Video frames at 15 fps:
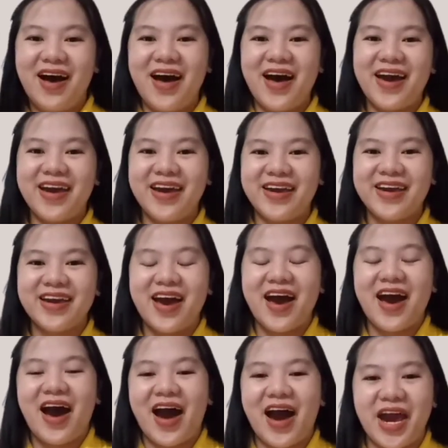Hi,
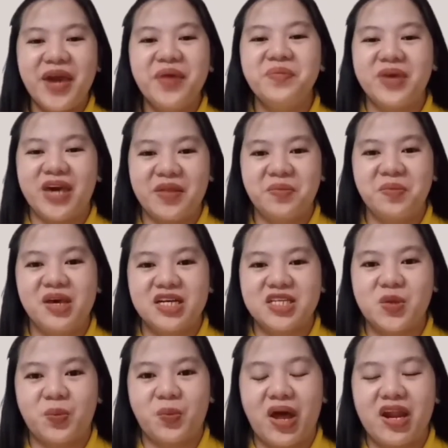I'm Kate Viga
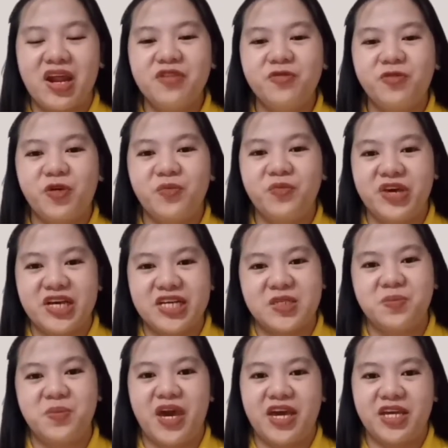Sapanan from
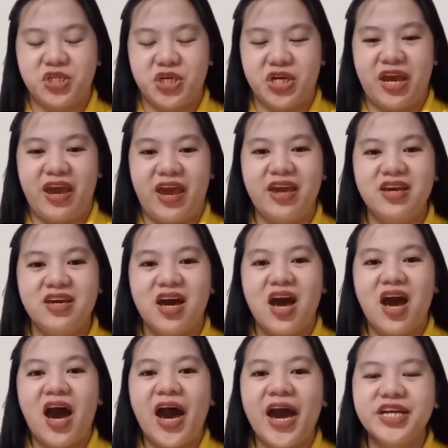BSBA 3A.
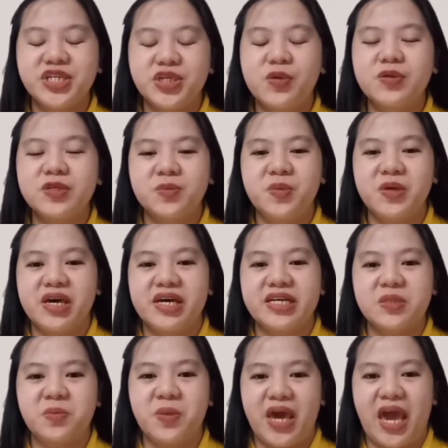I chose
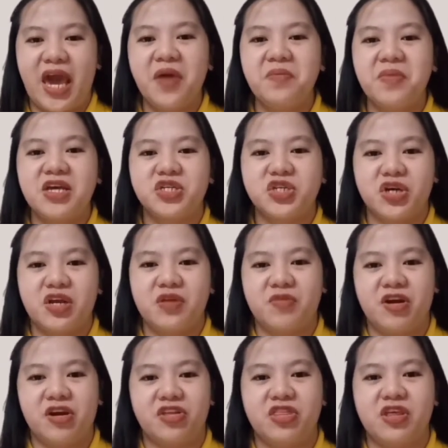BSBA major in
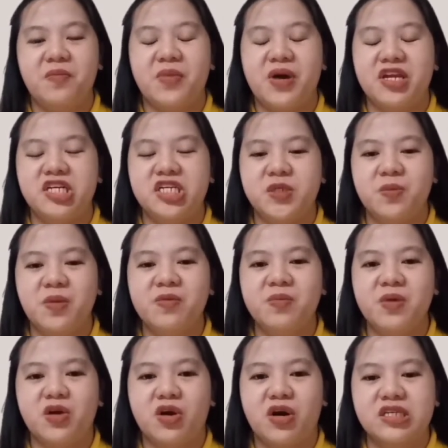Marketing Management
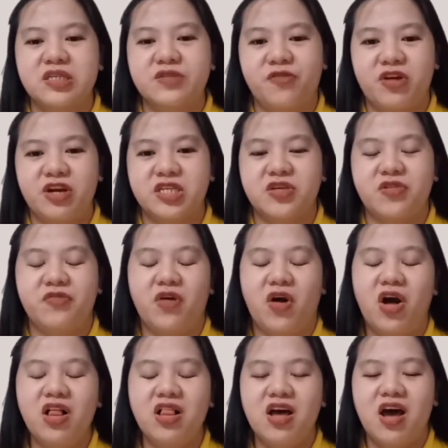because, first of
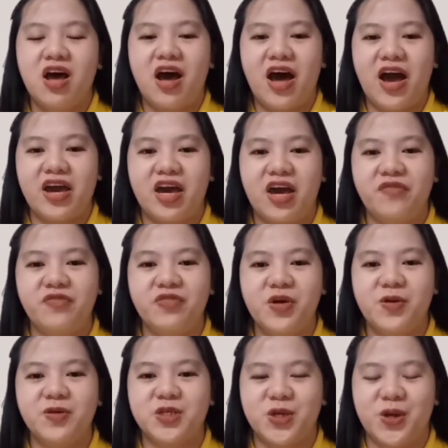all, I have
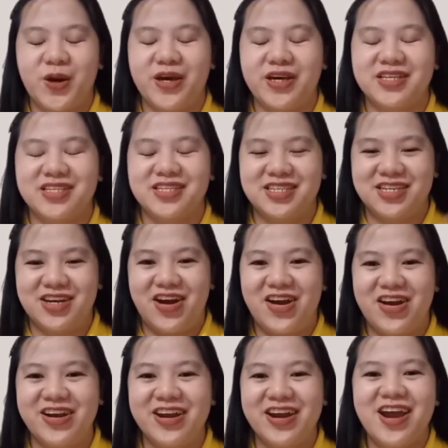no choice.
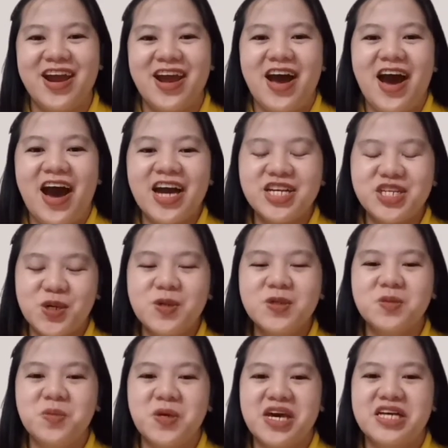Char! I
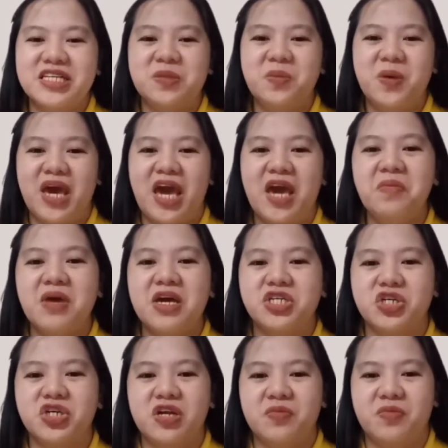chose BSBA
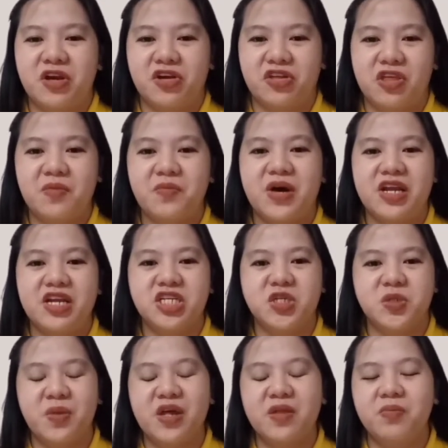major in Marketing
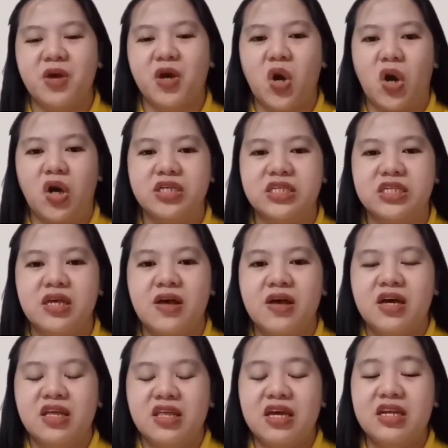Management because
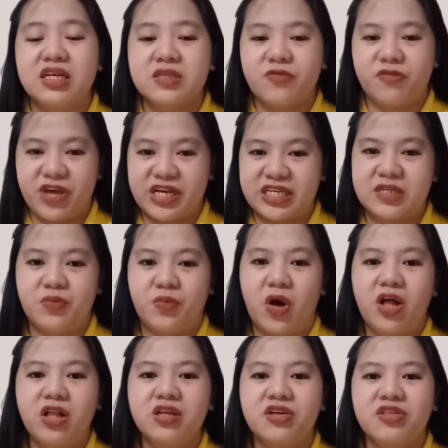it is
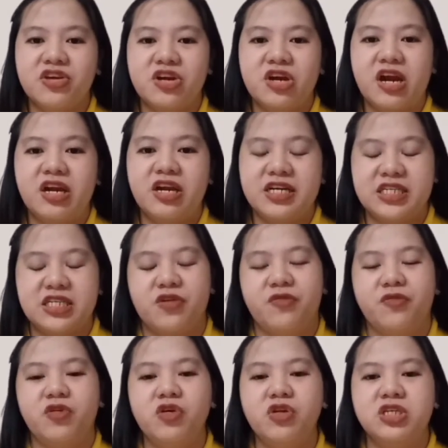flexible. There are lots of
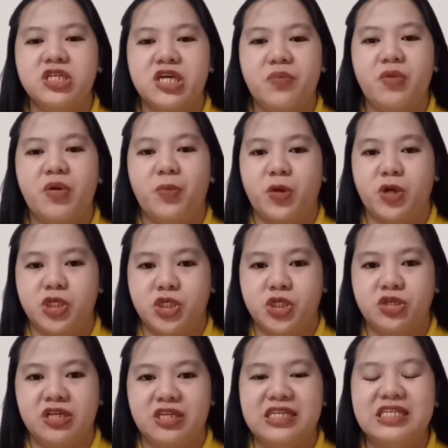good job
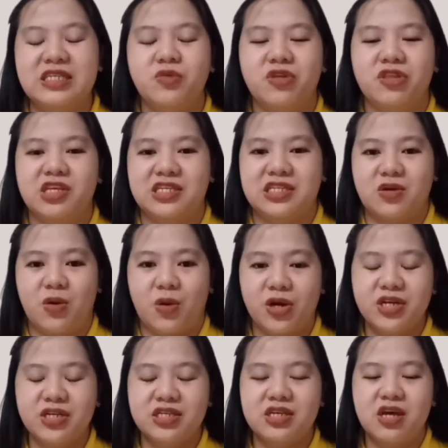opportunities with this
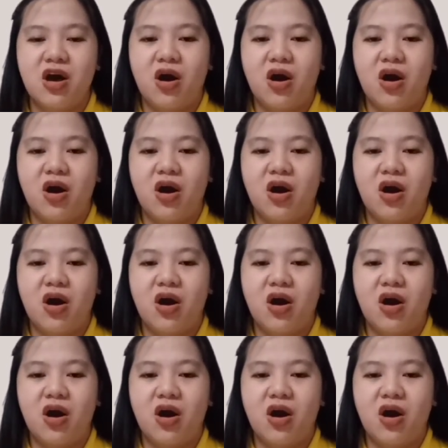course.